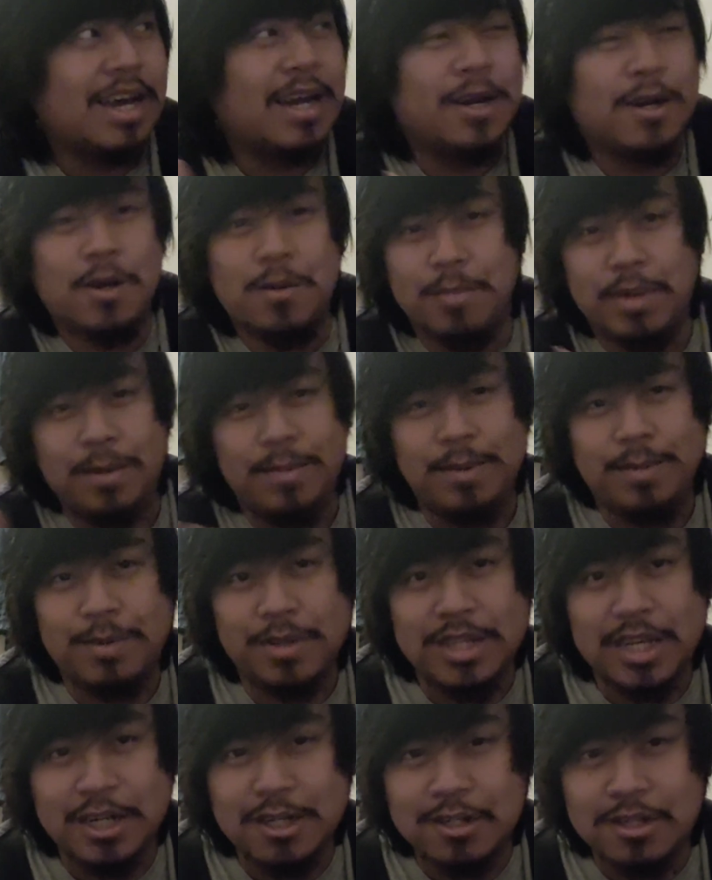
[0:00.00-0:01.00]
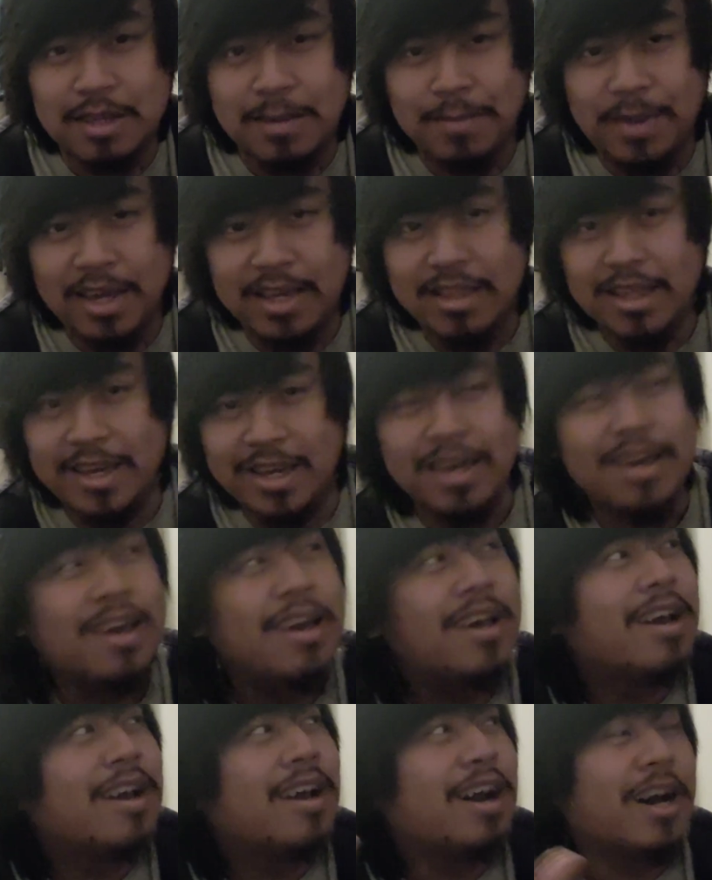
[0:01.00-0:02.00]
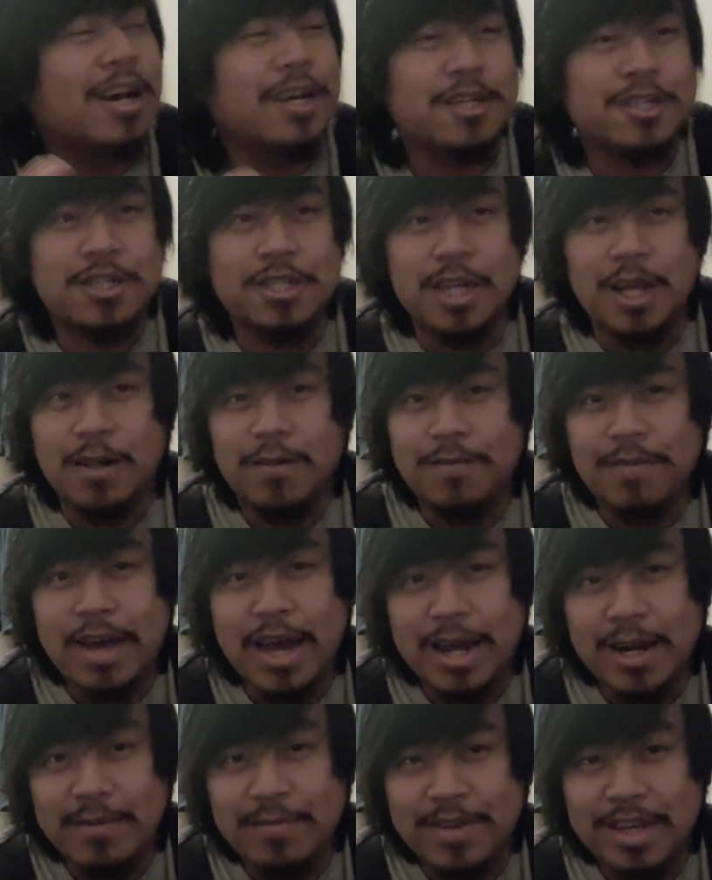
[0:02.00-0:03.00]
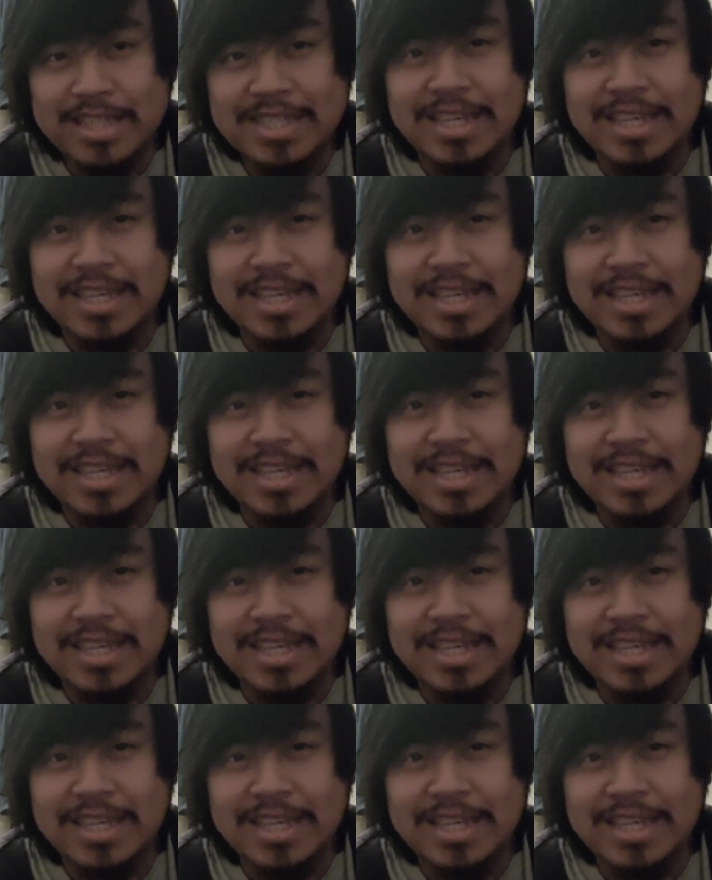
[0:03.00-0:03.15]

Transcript: I don't know, maybe potentially make like a shelf out of it.